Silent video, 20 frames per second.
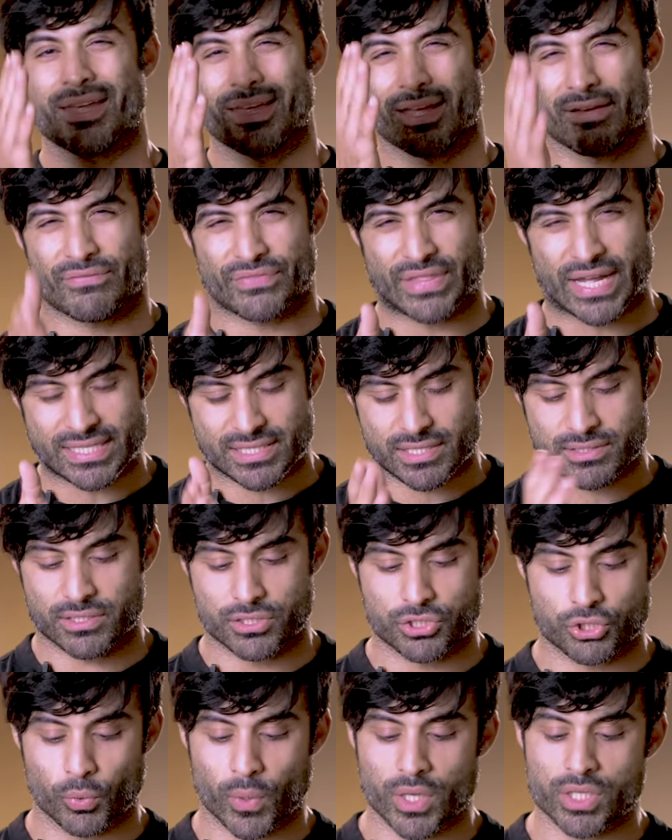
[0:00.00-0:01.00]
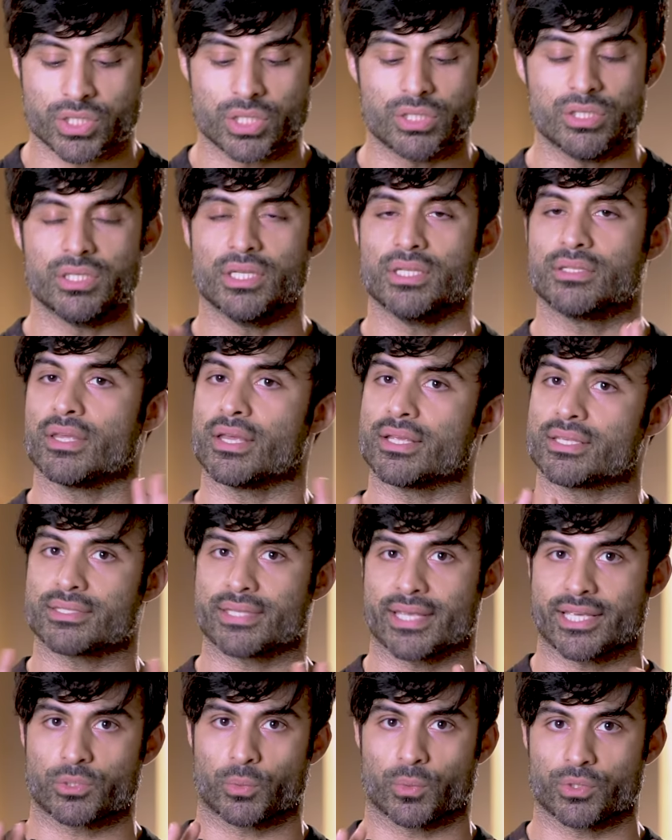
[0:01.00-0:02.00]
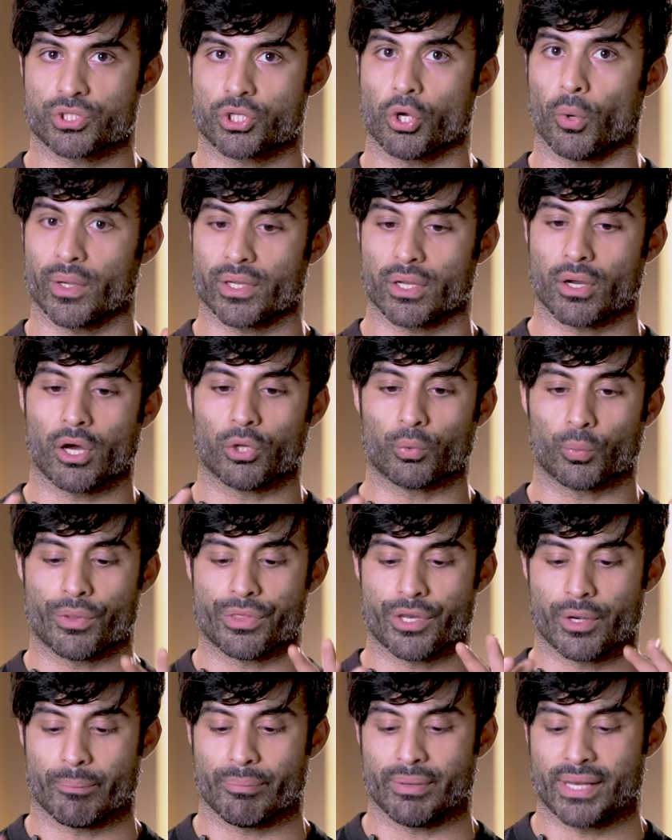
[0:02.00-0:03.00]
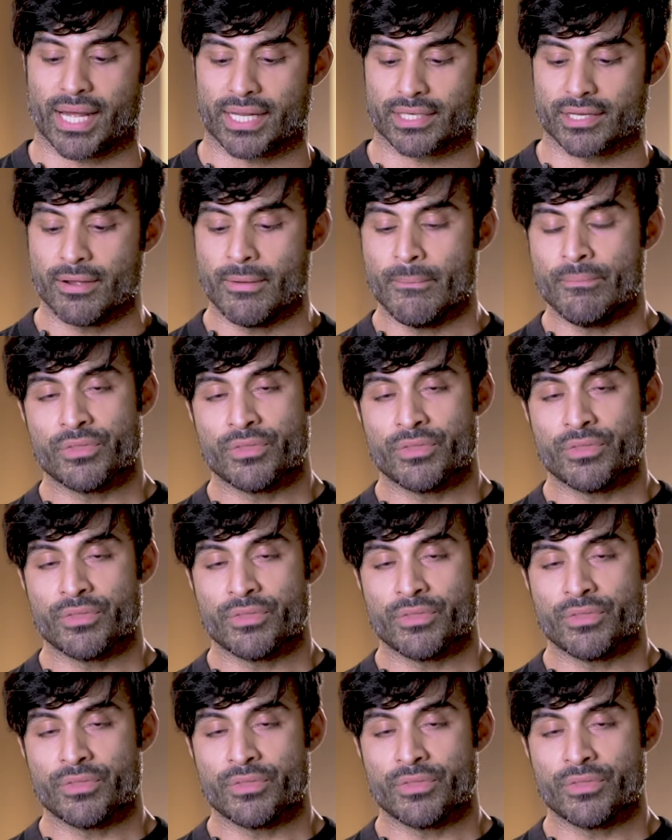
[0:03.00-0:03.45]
If that's the situation, you need to assess what's going on with your plant.